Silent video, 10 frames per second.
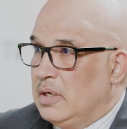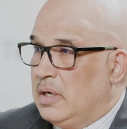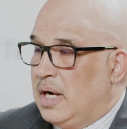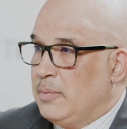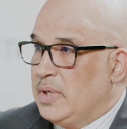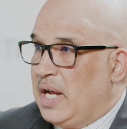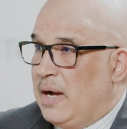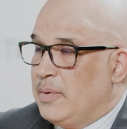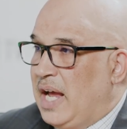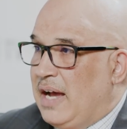I would
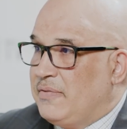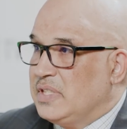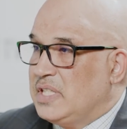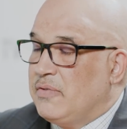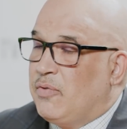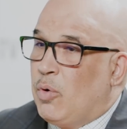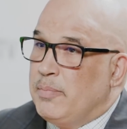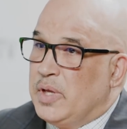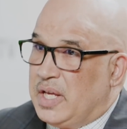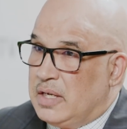I would have to say four
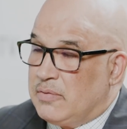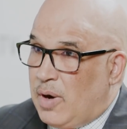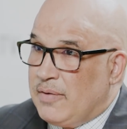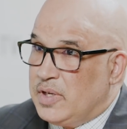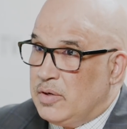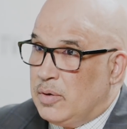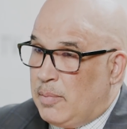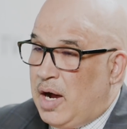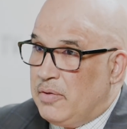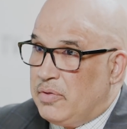million of revenue a
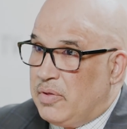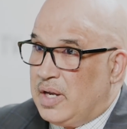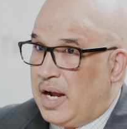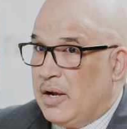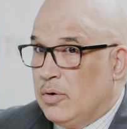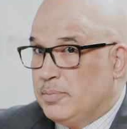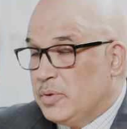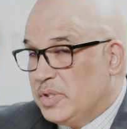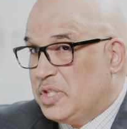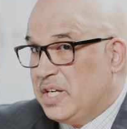month, and I hope
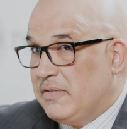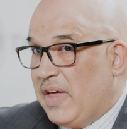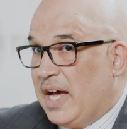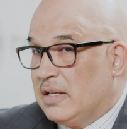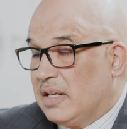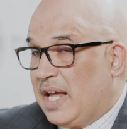to achieve that in